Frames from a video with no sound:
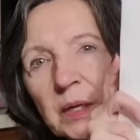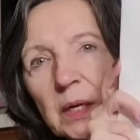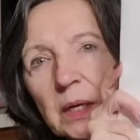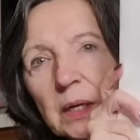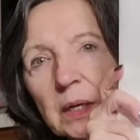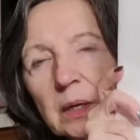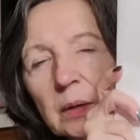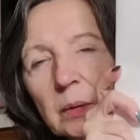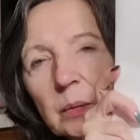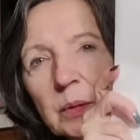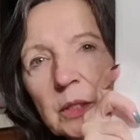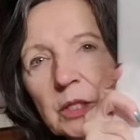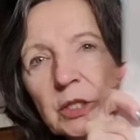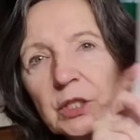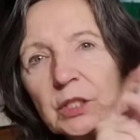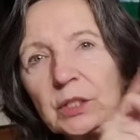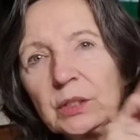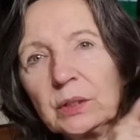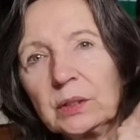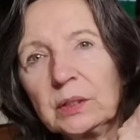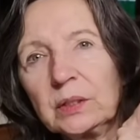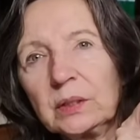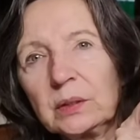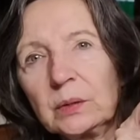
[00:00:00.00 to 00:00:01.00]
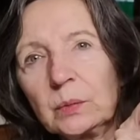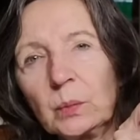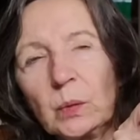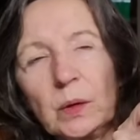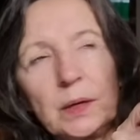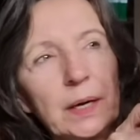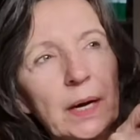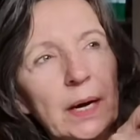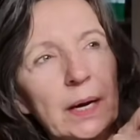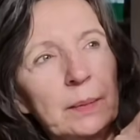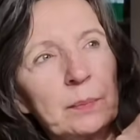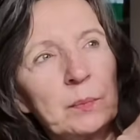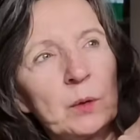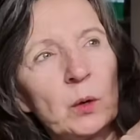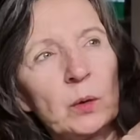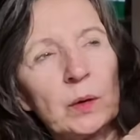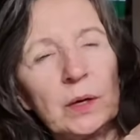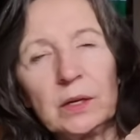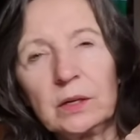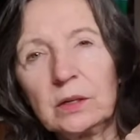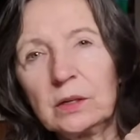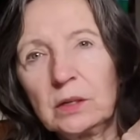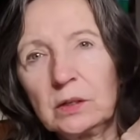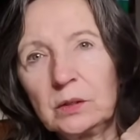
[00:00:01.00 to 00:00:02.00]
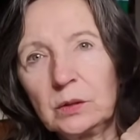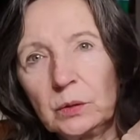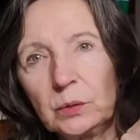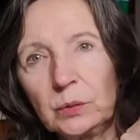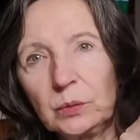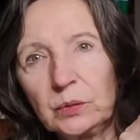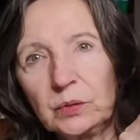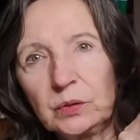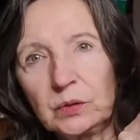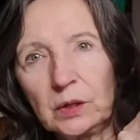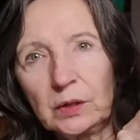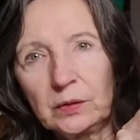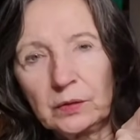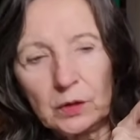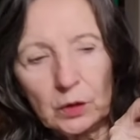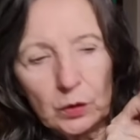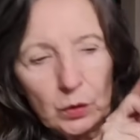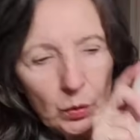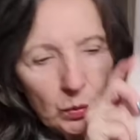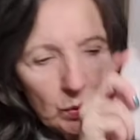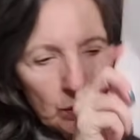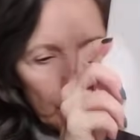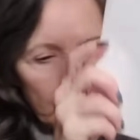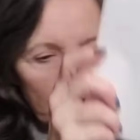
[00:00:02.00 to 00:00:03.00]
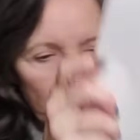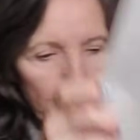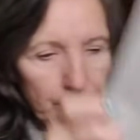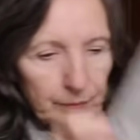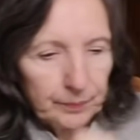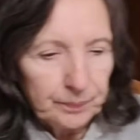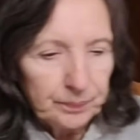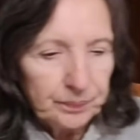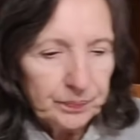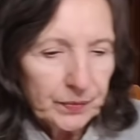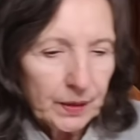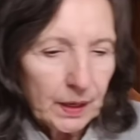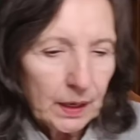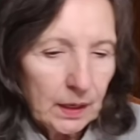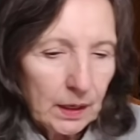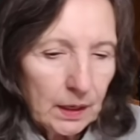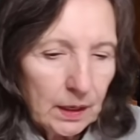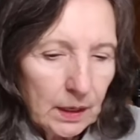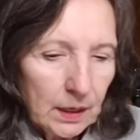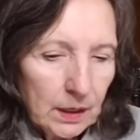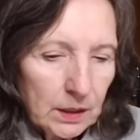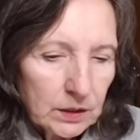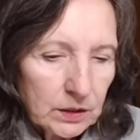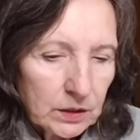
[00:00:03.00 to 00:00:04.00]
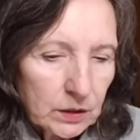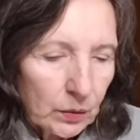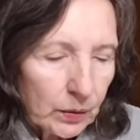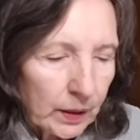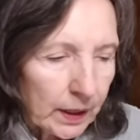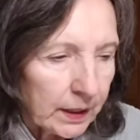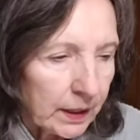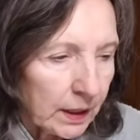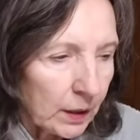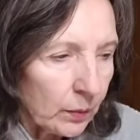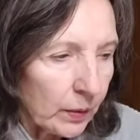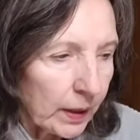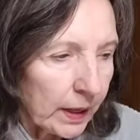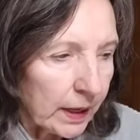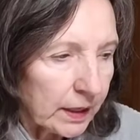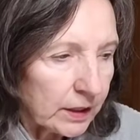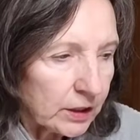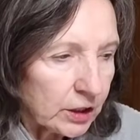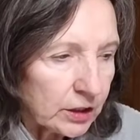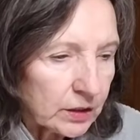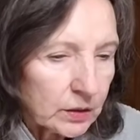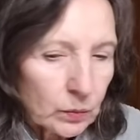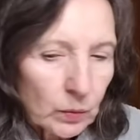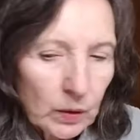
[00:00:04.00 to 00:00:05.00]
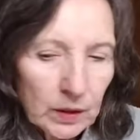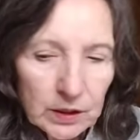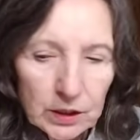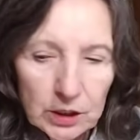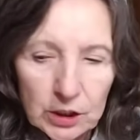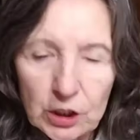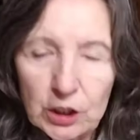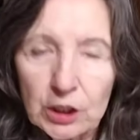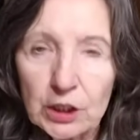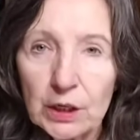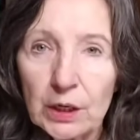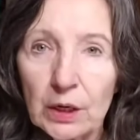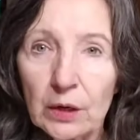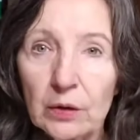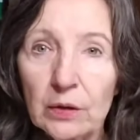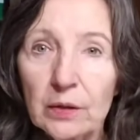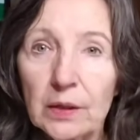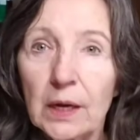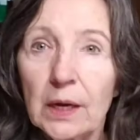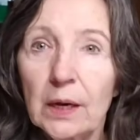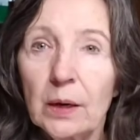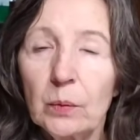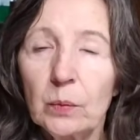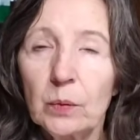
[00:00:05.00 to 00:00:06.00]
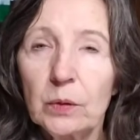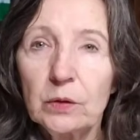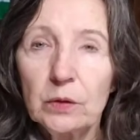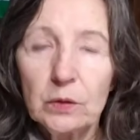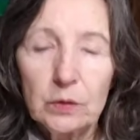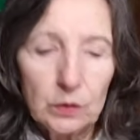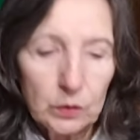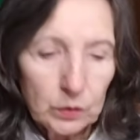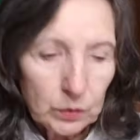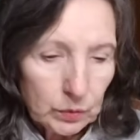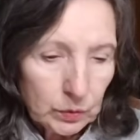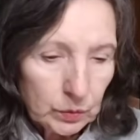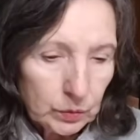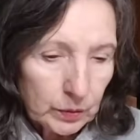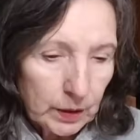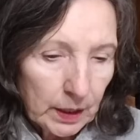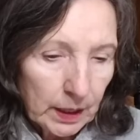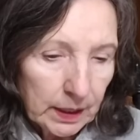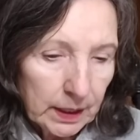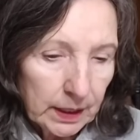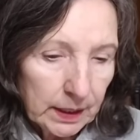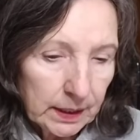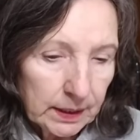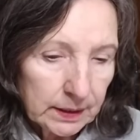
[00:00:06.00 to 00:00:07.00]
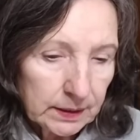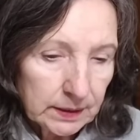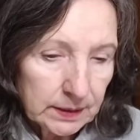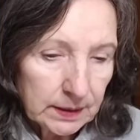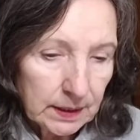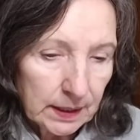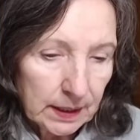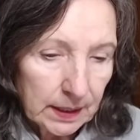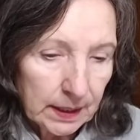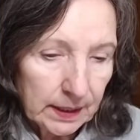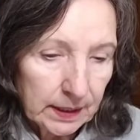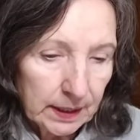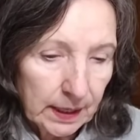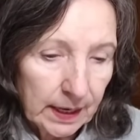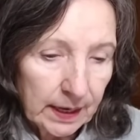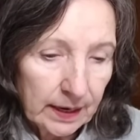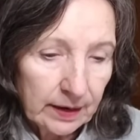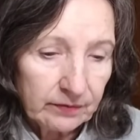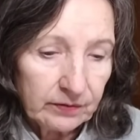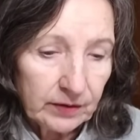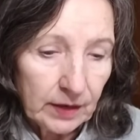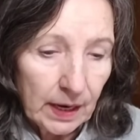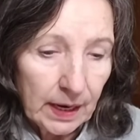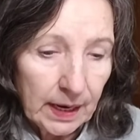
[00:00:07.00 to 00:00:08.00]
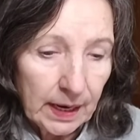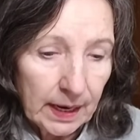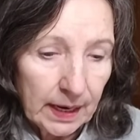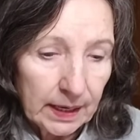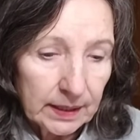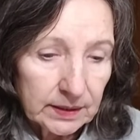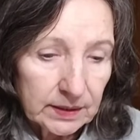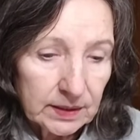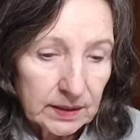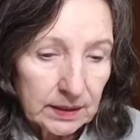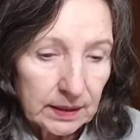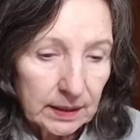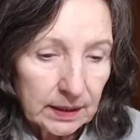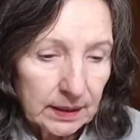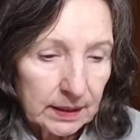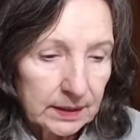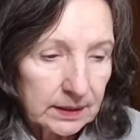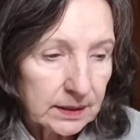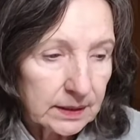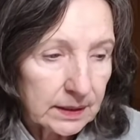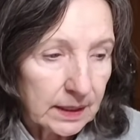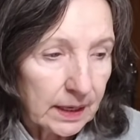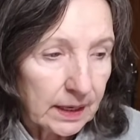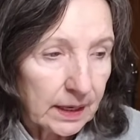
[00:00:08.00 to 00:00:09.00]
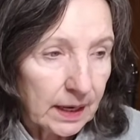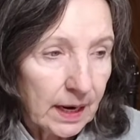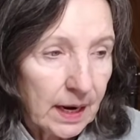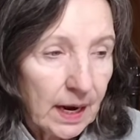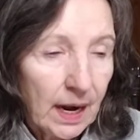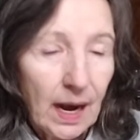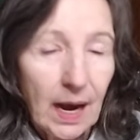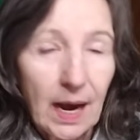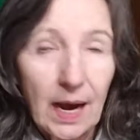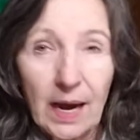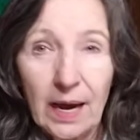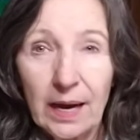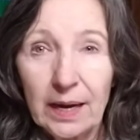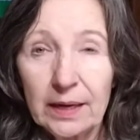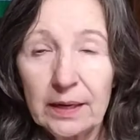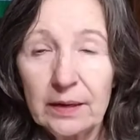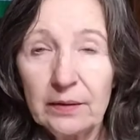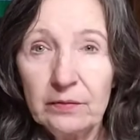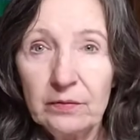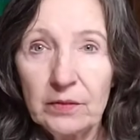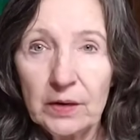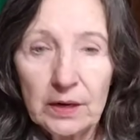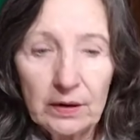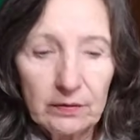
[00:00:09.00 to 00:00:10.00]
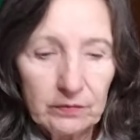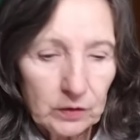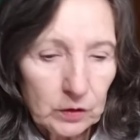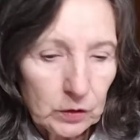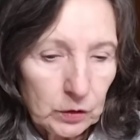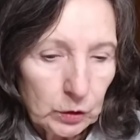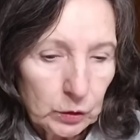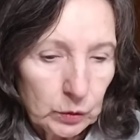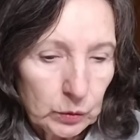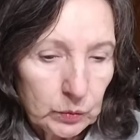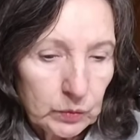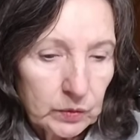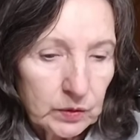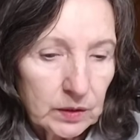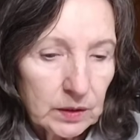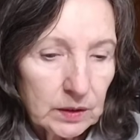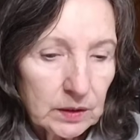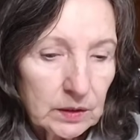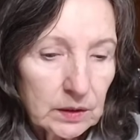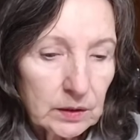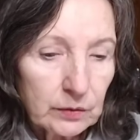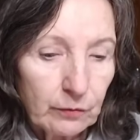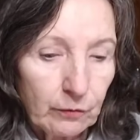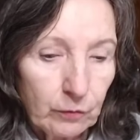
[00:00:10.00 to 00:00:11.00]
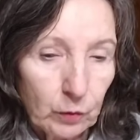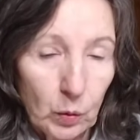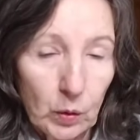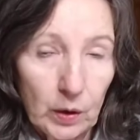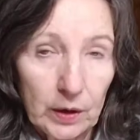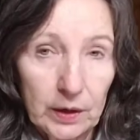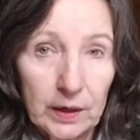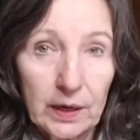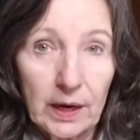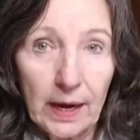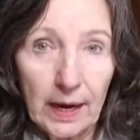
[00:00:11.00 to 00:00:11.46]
big, which is what I'm going to use on the corner. So anyway, I just wanted to share that with you guys that have cats. Like I said, I have never used this for